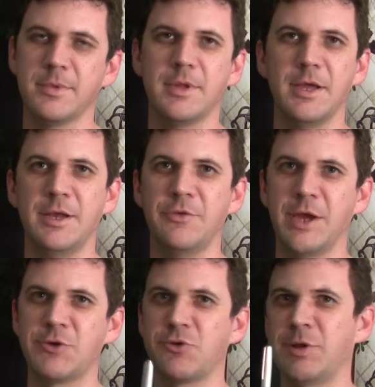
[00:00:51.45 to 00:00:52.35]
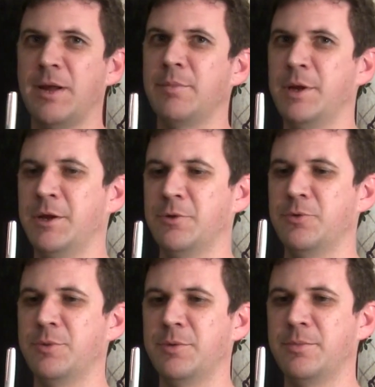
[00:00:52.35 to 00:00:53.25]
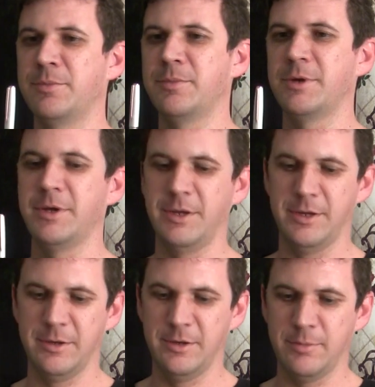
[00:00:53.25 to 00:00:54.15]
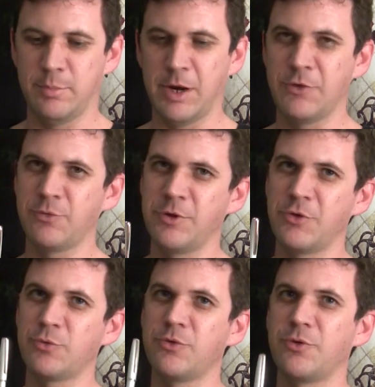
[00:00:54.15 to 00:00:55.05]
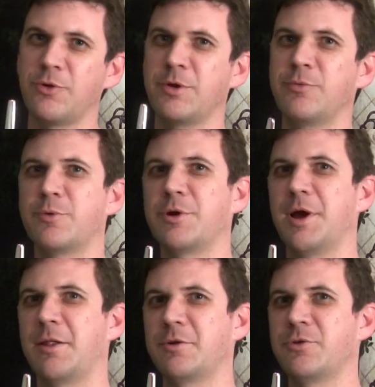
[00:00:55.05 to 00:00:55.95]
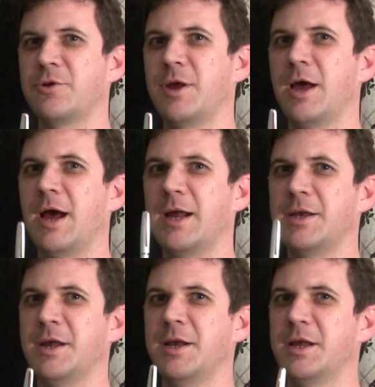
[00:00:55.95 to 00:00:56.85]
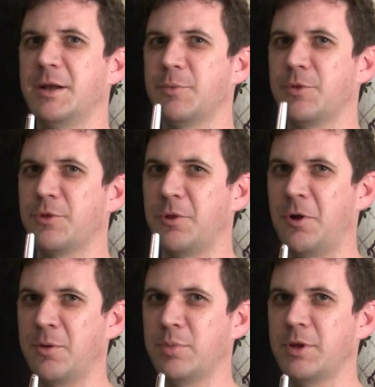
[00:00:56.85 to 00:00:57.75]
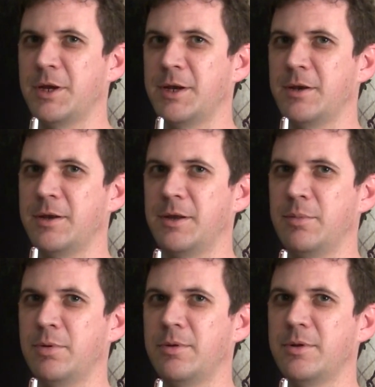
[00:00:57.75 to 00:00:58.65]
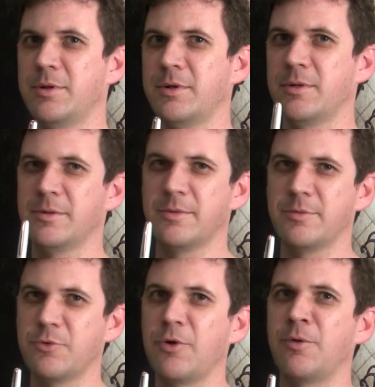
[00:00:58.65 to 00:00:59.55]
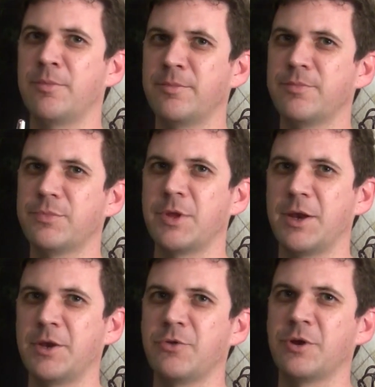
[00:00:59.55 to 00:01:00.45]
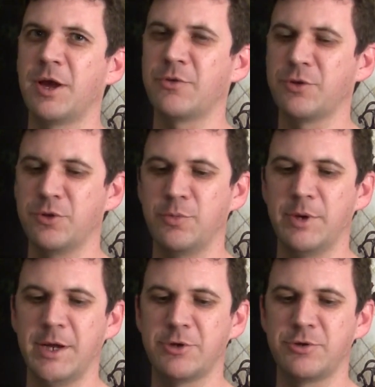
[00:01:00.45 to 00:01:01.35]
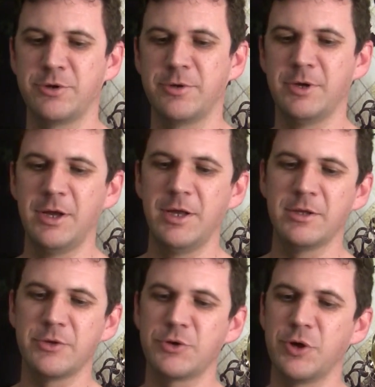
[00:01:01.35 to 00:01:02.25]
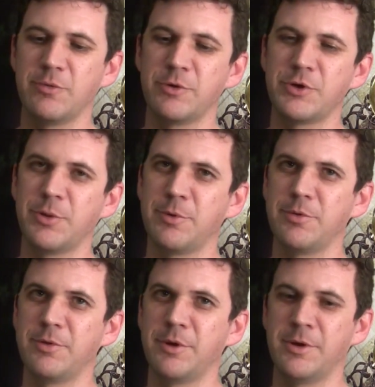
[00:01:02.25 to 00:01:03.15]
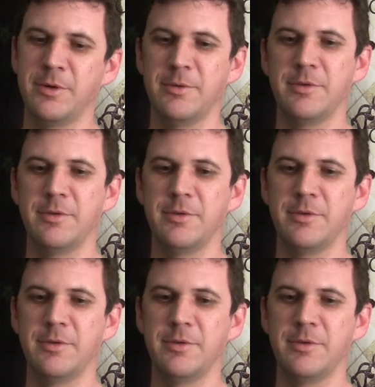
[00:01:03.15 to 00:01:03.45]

It is extra light being aluminum. Price for this was $34. I did get it with the long blade nib. So that does cost a little bit extra. Let's go over some of the